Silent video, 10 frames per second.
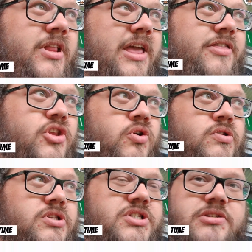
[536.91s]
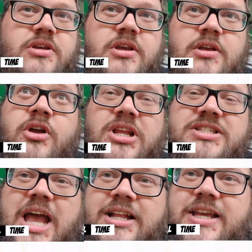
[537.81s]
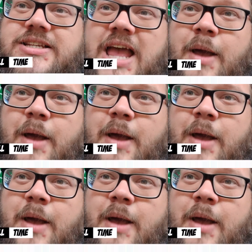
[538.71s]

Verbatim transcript: Nathan Jones got his tactics